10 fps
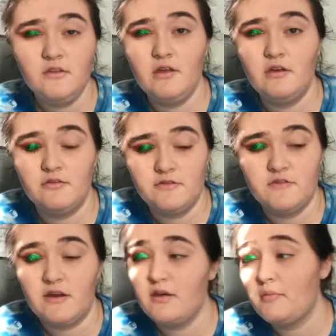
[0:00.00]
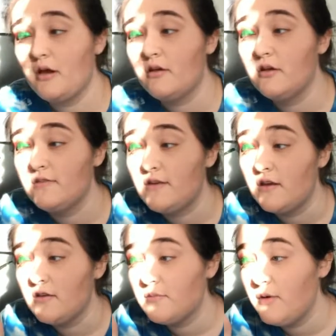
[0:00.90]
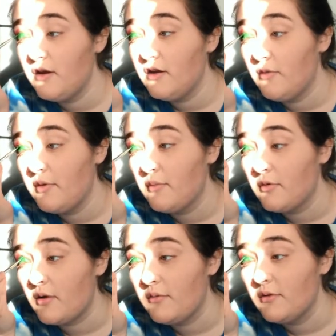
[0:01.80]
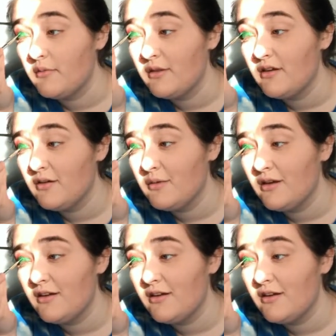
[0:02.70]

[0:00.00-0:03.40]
like, setting spray, and I know people are probably going to be like, oh my